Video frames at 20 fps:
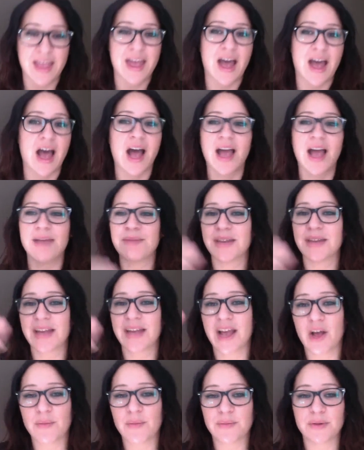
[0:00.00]
I'm going to
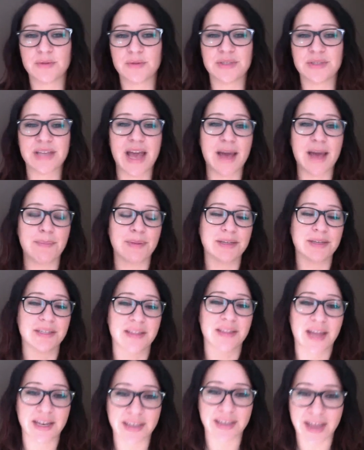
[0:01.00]
help you tap into
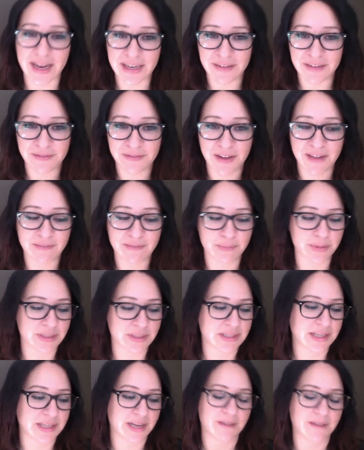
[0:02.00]
that ninety-five
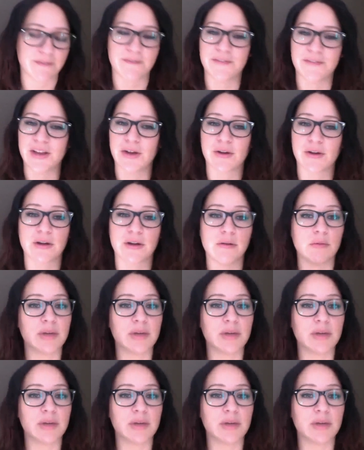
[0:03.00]
percent and figure out what the